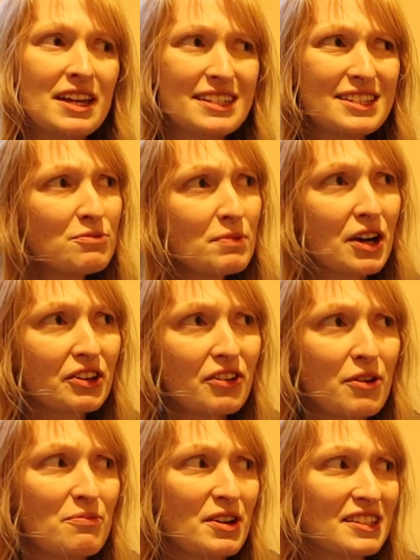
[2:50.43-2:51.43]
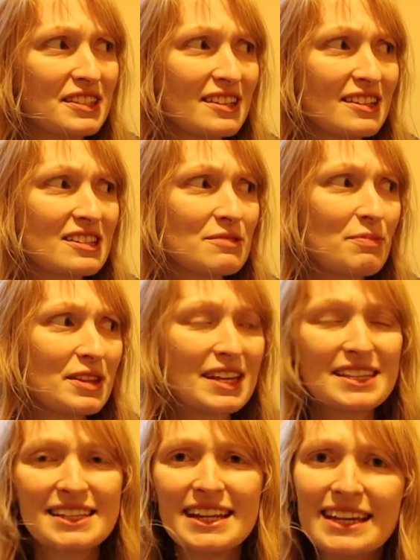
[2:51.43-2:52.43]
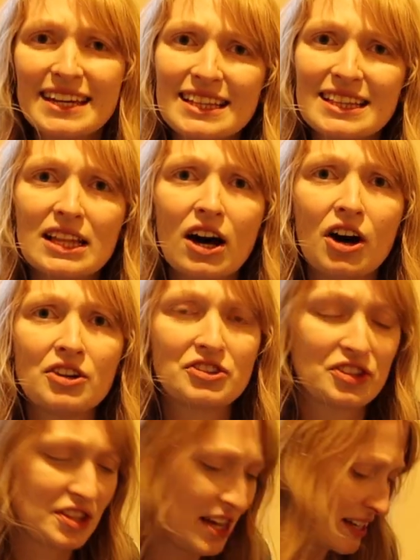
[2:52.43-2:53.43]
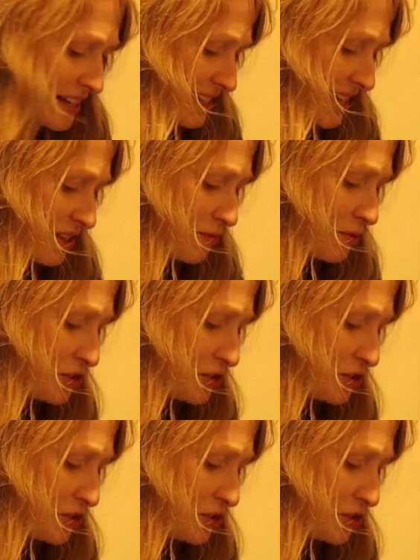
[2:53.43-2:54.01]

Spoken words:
They're still micro predators, but they still eat larger things than the